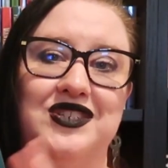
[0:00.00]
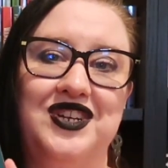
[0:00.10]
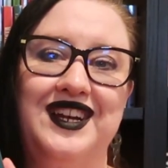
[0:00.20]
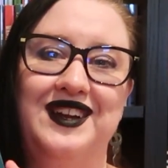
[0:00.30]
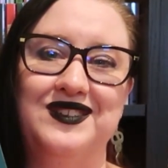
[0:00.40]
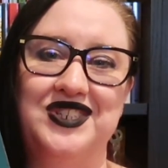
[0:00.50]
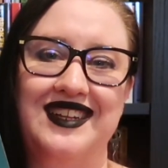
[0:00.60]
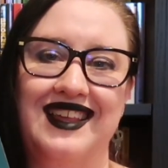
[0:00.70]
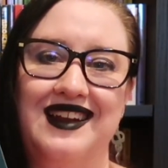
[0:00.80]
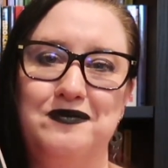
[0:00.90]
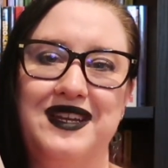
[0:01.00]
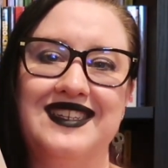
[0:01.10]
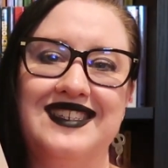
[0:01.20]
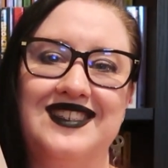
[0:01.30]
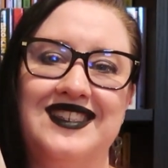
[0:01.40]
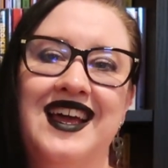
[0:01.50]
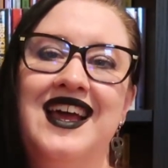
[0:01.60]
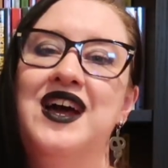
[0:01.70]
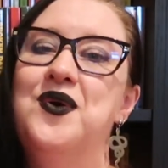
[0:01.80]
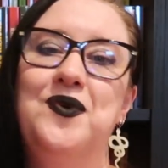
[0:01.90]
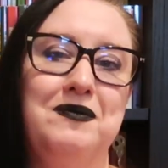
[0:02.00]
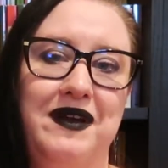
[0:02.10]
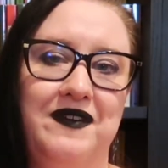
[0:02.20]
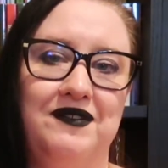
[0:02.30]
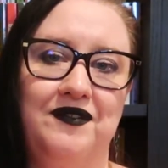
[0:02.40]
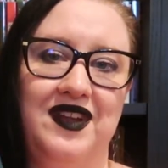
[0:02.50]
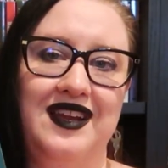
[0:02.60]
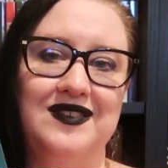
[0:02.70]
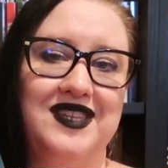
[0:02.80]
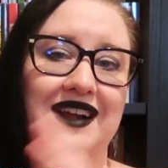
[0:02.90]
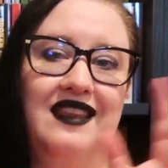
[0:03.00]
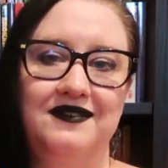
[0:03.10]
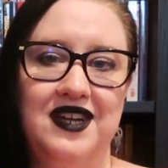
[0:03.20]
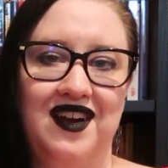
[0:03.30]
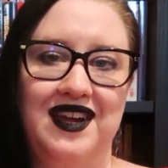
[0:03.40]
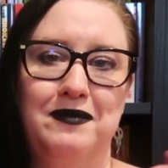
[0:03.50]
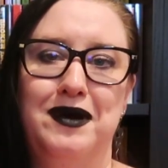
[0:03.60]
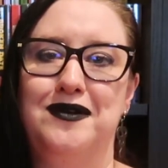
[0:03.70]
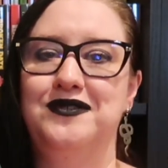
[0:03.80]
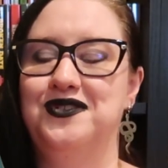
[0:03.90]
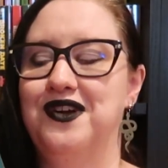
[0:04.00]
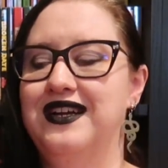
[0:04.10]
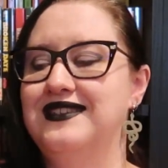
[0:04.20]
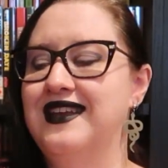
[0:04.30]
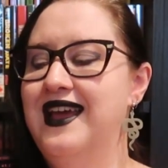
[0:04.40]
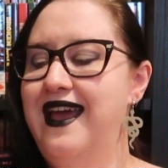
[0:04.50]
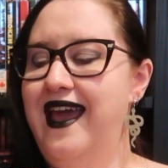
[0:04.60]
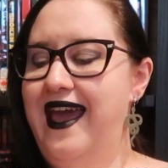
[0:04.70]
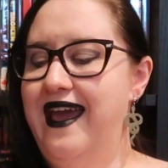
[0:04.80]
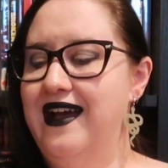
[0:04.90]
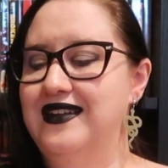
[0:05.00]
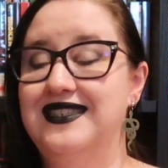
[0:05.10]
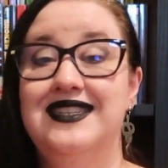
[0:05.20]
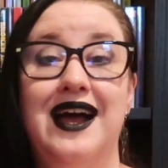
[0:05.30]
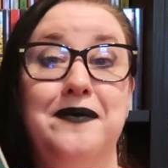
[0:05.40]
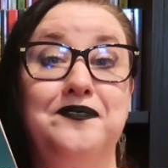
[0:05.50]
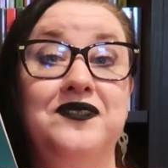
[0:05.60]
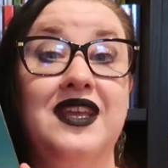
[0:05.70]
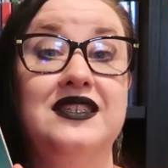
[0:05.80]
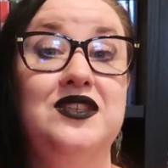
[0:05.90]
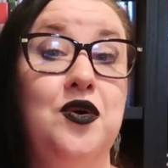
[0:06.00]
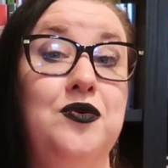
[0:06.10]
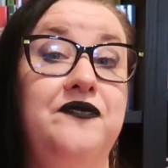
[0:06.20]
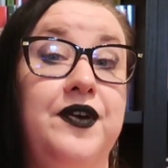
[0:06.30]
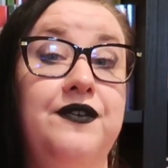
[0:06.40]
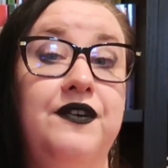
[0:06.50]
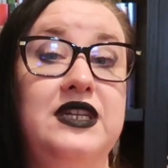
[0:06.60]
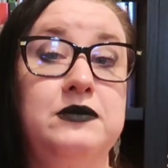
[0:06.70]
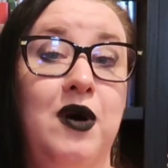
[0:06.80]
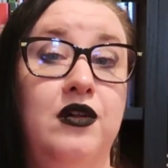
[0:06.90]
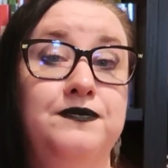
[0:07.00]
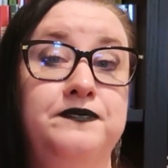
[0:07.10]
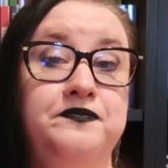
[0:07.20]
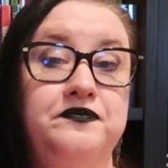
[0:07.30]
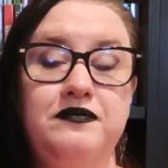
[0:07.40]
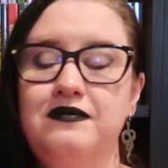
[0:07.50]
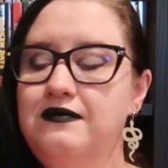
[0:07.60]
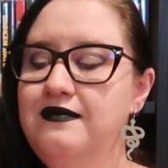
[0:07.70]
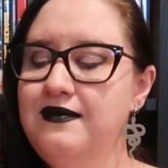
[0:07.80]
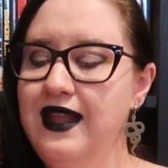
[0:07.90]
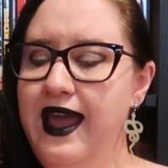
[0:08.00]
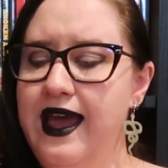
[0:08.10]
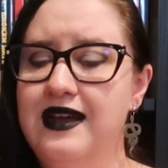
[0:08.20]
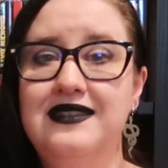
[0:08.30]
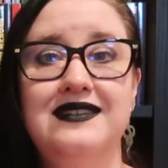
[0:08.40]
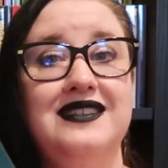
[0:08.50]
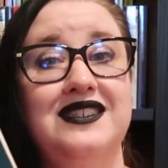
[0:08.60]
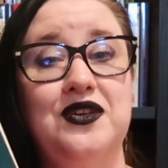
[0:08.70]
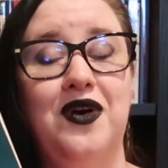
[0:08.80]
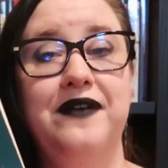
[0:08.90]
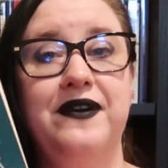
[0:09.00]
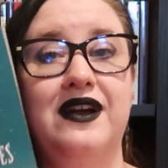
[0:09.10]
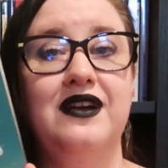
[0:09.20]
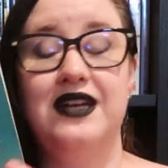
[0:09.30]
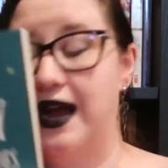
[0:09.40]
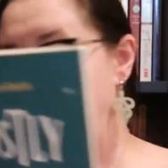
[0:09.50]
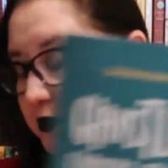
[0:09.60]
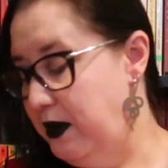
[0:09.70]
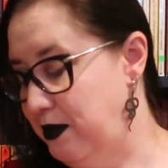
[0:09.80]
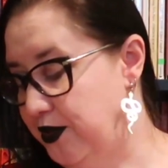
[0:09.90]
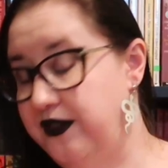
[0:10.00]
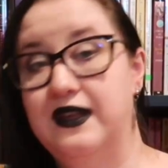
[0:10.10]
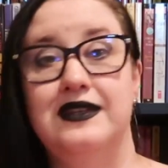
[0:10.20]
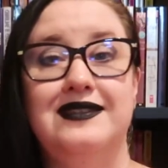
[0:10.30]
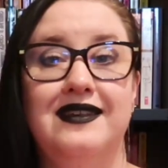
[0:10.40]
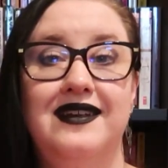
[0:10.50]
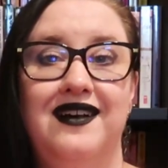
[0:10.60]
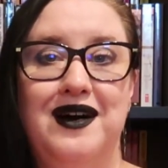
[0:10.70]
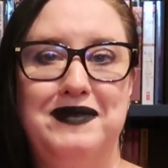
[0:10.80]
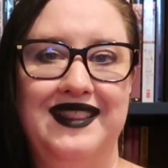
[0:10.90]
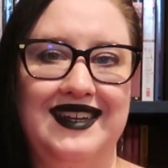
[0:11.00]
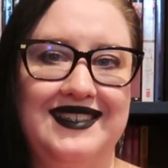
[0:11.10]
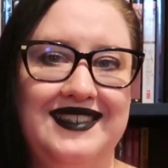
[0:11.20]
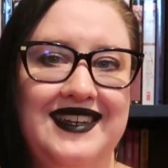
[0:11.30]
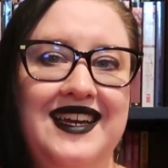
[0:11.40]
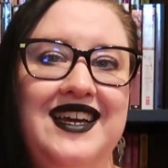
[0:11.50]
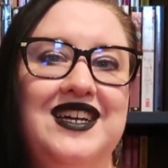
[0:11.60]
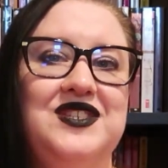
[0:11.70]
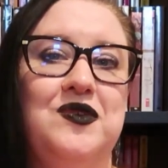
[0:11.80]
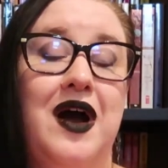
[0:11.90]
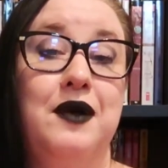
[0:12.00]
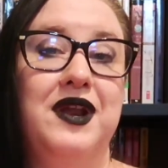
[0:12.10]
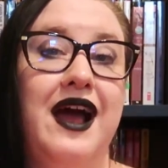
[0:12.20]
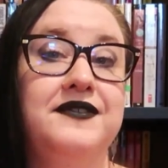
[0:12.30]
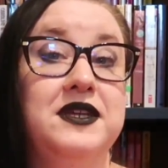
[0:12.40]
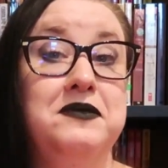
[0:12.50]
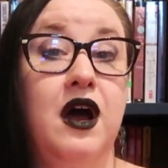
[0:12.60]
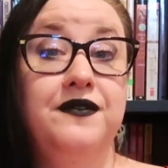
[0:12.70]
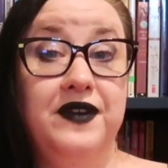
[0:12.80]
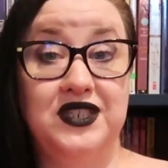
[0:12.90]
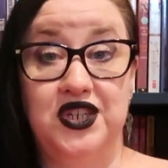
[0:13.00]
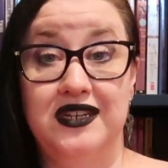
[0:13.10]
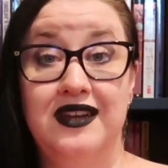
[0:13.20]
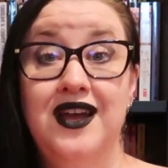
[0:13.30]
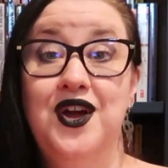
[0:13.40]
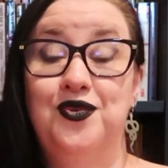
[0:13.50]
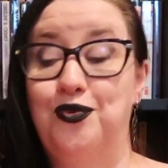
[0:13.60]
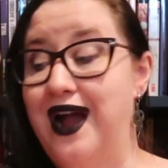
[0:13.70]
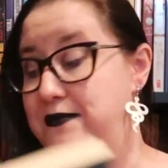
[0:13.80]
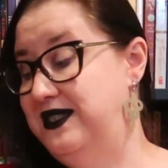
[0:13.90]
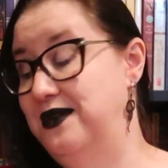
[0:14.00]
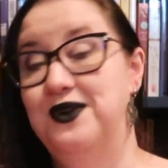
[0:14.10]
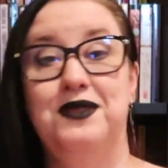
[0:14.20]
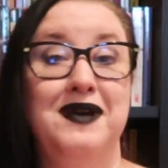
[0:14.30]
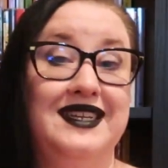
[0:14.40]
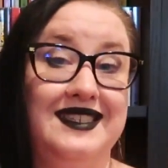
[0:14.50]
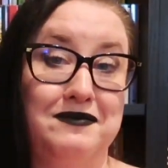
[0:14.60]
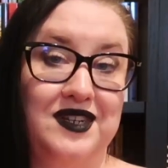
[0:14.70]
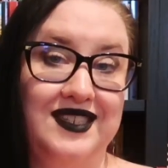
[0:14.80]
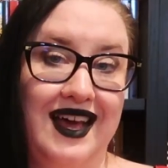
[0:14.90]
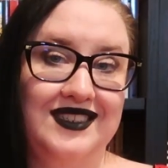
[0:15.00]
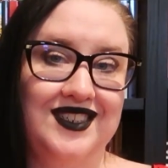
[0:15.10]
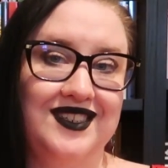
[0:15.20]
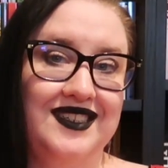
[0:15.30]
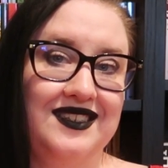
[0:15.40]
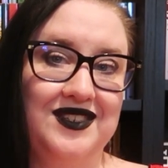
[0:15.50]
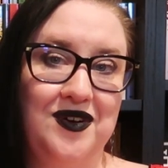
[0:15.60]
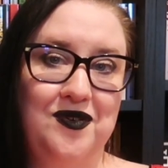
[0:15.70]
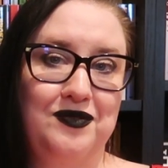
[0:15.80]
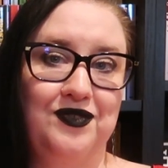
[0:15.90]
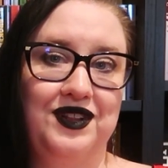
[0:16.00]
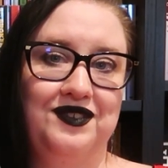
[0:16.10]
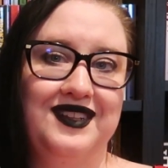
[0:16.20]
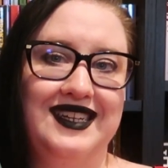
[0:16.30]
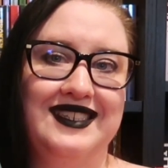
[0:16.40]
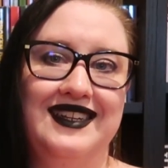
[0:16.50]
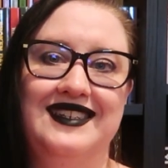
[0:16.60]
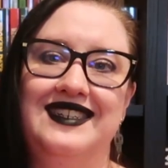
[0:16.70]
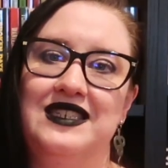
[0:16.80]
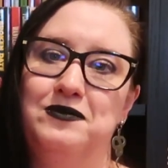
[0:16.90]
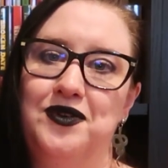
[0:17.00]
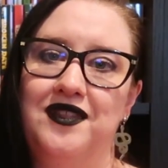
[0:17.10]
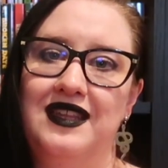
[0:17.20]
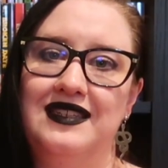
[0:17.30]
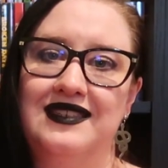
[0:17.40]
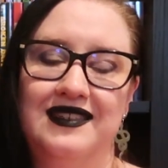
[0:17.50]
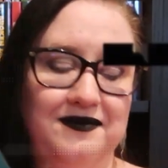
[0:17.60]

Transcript: make sure you go check that out because it's one of my favorite videos. I love talking about ghost stories and um, so very very small and so I figured I would put both of these on my list so I would have some nonfiction wrapped in with my summer slashers. So really, really excited to get to both of these.